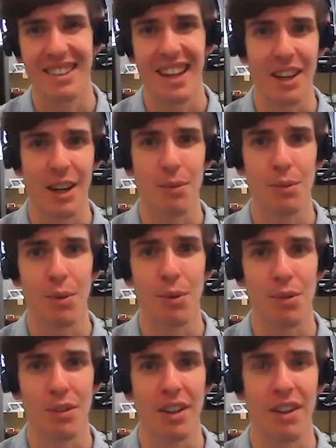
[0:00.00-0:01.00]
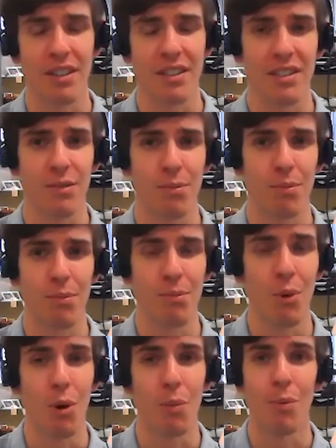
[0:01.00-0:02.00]
end up causing
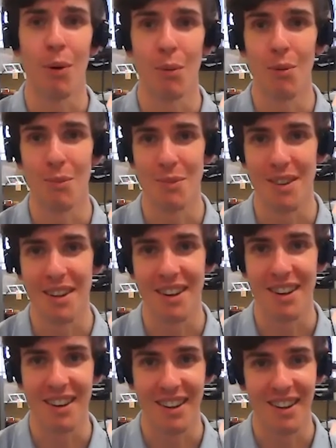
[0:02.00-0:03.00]
more problems than